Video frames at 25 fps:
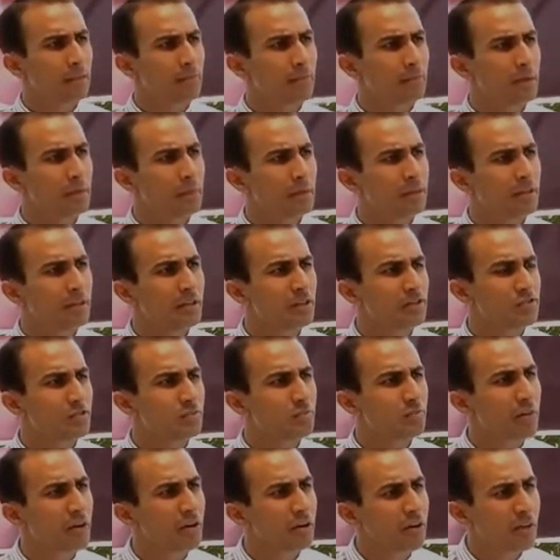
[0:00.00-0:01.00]
Maybe there is a
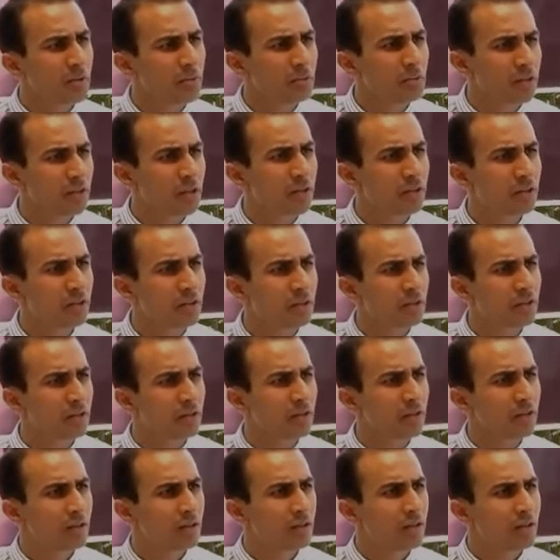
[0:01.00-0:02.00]
Miriam here.
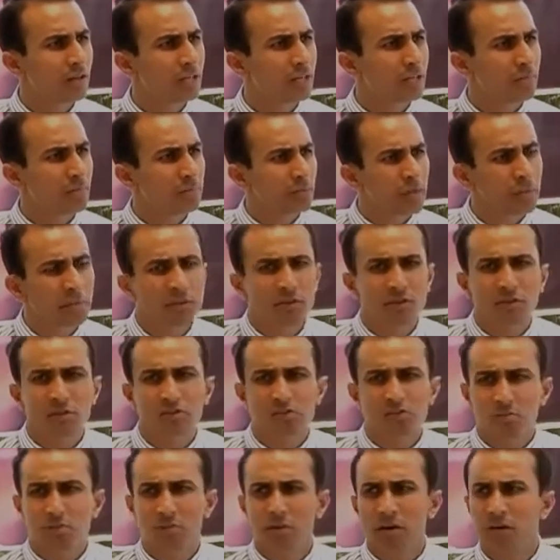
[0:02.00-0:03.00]
Maybe there
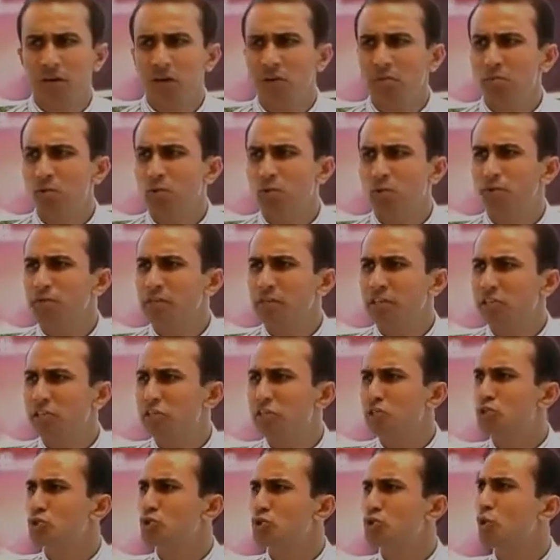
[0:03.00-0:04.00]
is a Miriam who
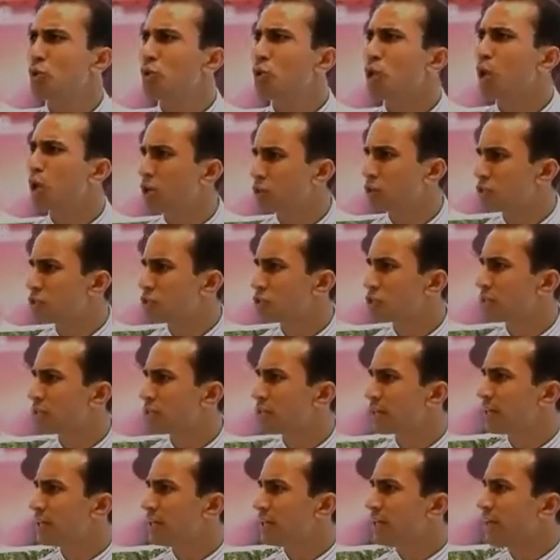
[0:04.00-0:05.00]
feels so lost
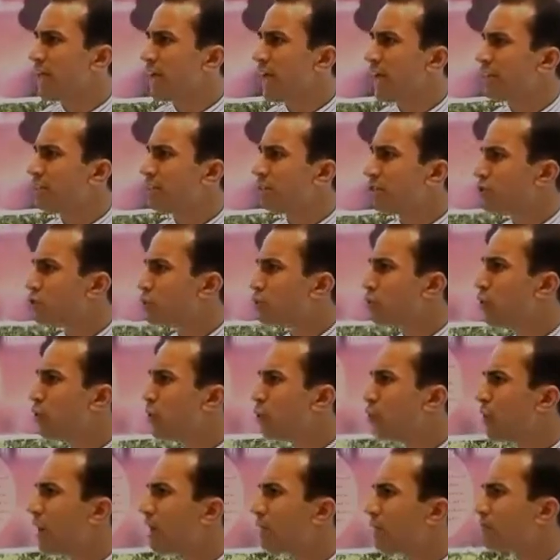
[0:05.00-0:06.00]
and so
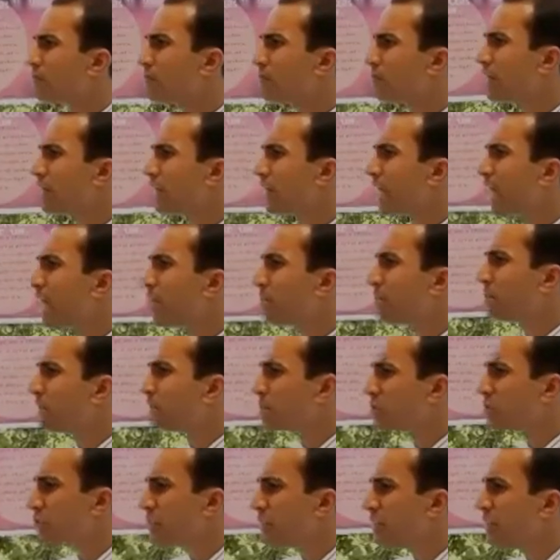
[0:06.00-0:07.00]
away from the camp.
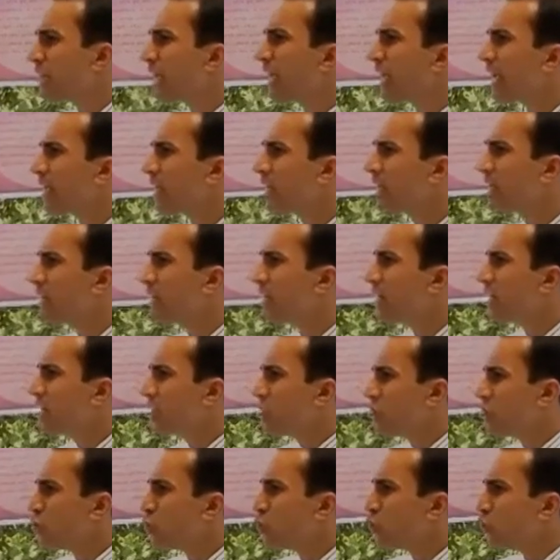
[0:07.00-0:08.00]
But today,
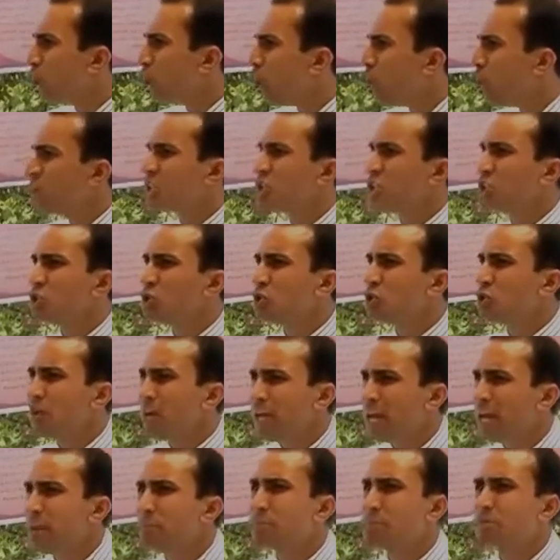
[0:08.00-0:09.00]
you want your
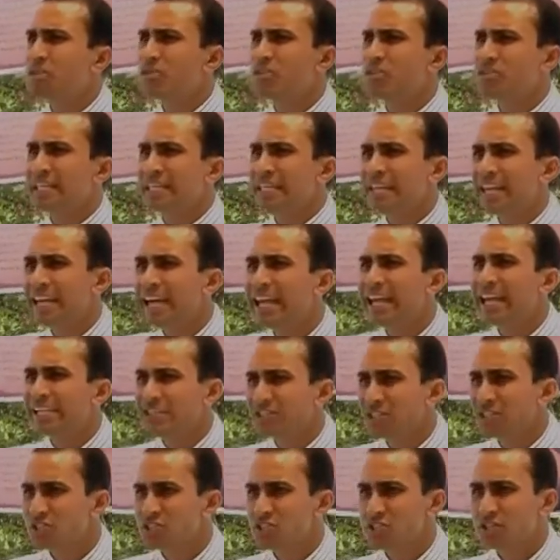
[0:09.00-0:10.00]
leprosy
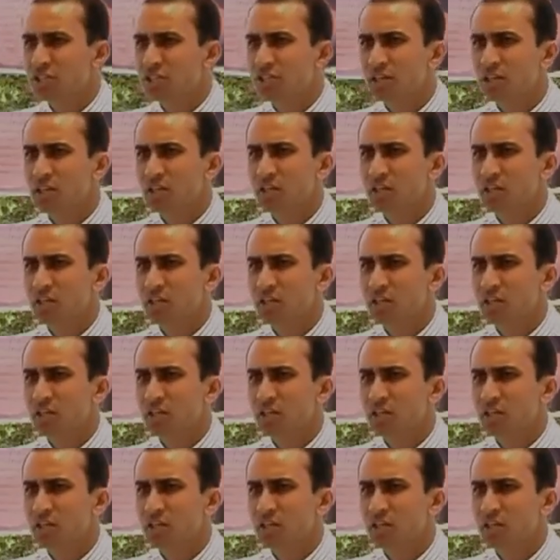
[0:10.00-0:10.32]
cleansed.